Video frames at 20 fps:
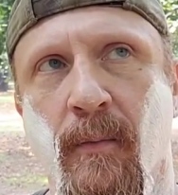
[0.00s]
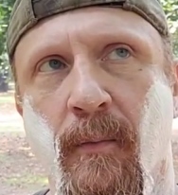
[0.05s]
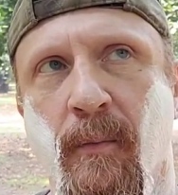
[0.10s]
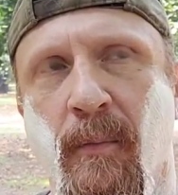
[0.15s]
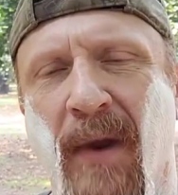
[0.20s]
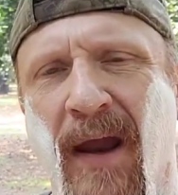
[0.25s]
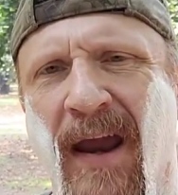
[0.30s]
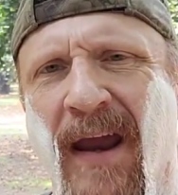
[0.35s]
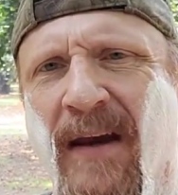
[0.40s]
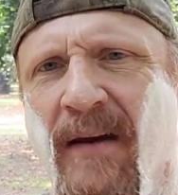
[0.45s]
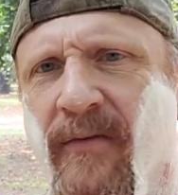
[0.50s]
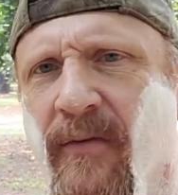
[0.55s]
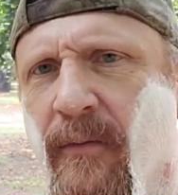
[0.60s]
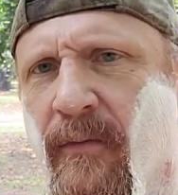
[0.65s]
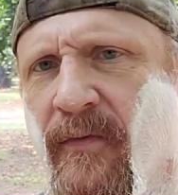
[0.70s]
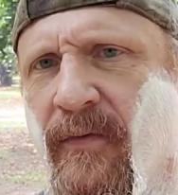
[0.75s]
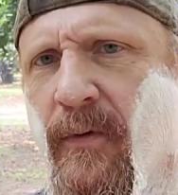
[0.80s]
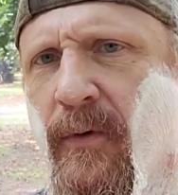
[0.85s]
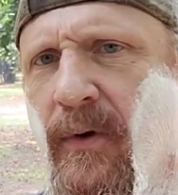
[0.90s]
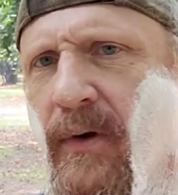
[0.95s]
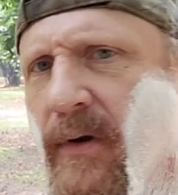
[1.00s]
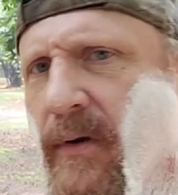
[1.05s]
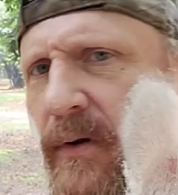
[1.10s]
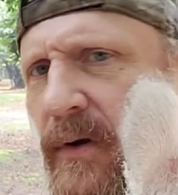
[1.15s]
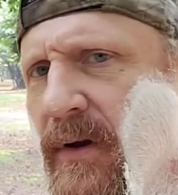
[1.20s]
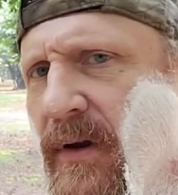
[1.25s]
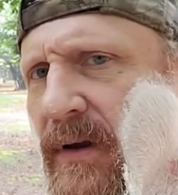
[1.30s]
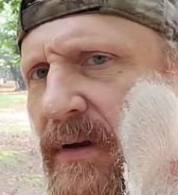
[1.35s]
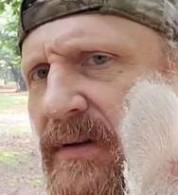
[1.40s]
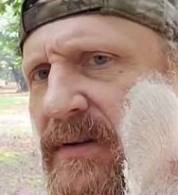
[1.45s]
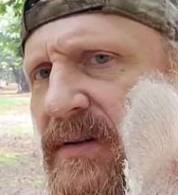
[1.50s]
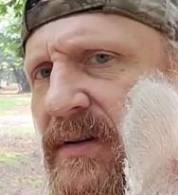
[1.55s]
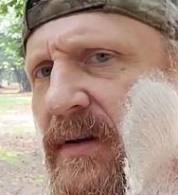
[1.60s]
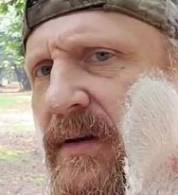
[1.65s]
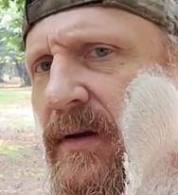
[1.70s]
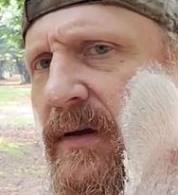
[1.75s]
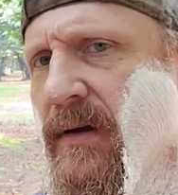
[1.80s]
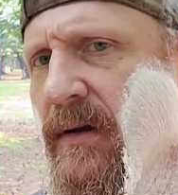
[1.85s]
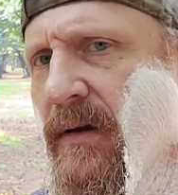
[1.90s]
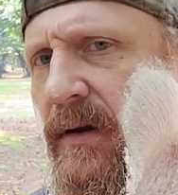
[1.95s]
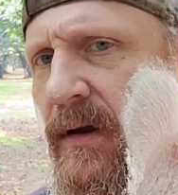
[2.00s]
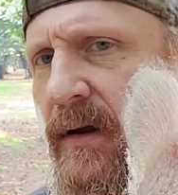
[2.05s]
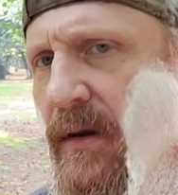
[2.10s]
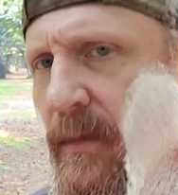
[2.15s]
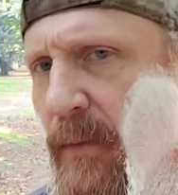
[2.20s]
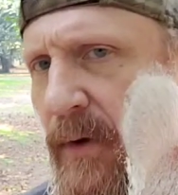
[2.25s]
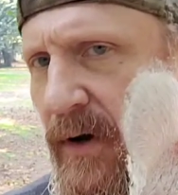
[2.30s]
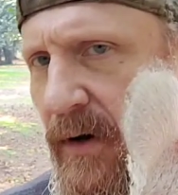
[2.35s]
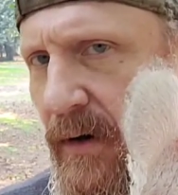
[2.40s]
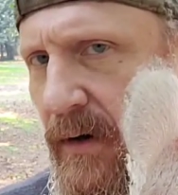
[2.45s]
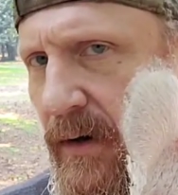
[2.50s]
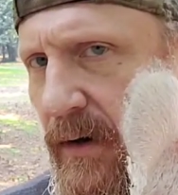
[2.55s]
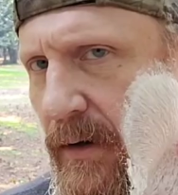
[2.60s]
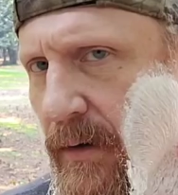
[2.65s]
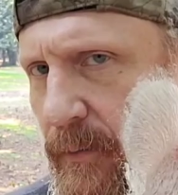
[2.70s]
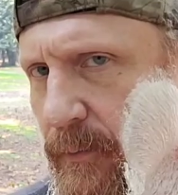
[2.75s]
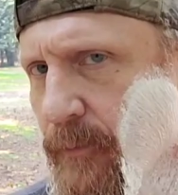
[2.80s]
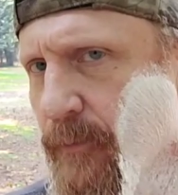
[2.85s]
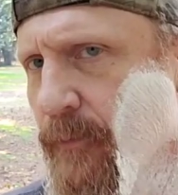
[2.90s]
banned from food ingredients in America.